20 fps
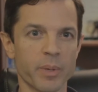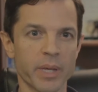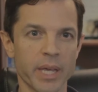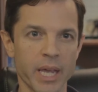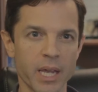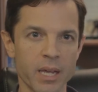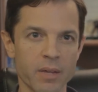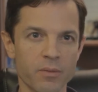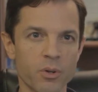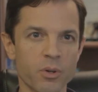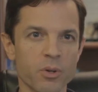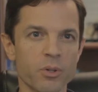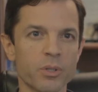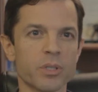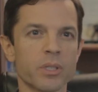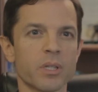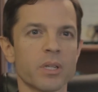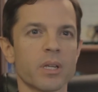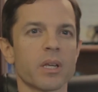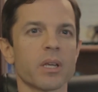
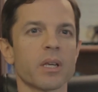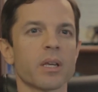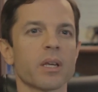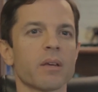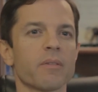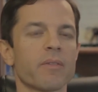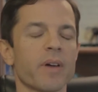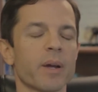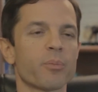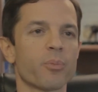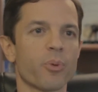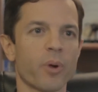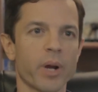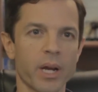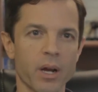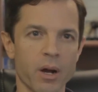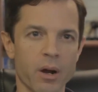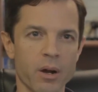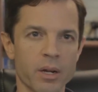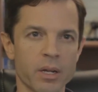behaviors, if I
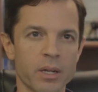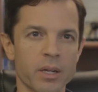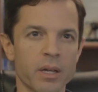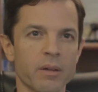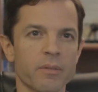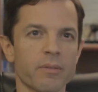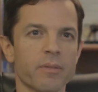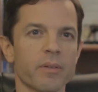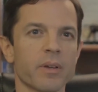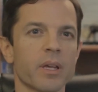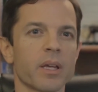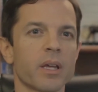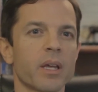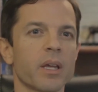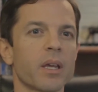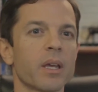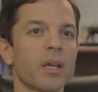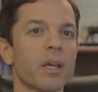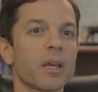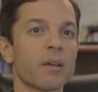pray hard enough,
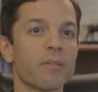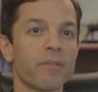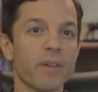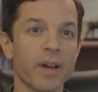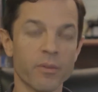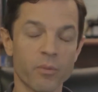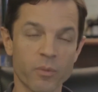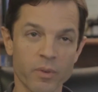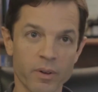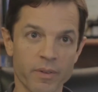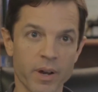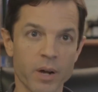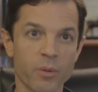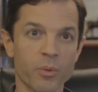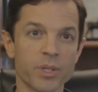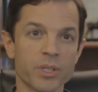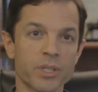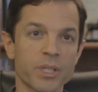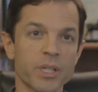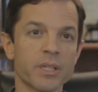if I
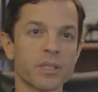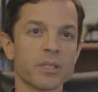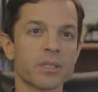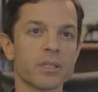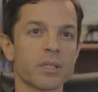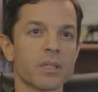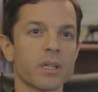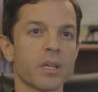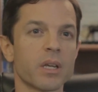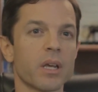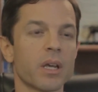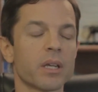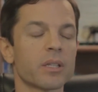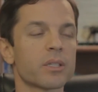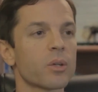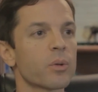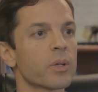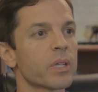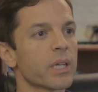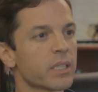resist, and
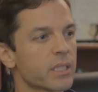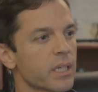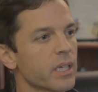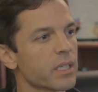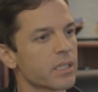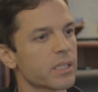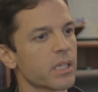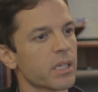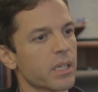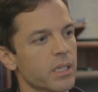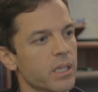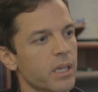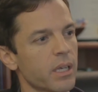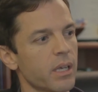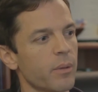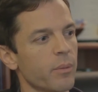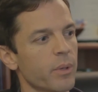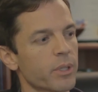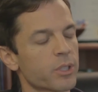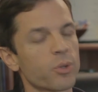so it does.
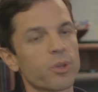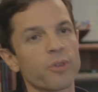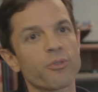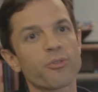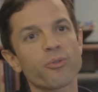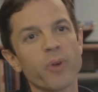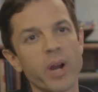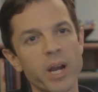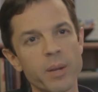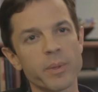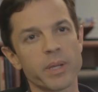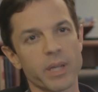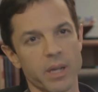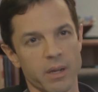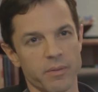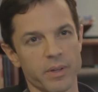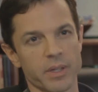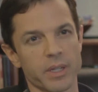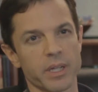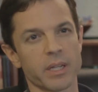So the framing
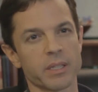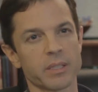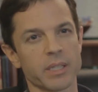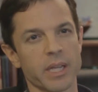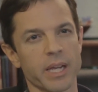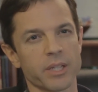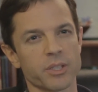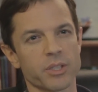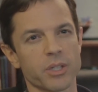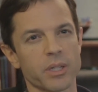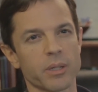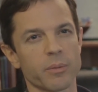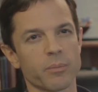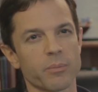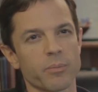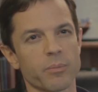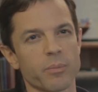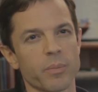of it is actually.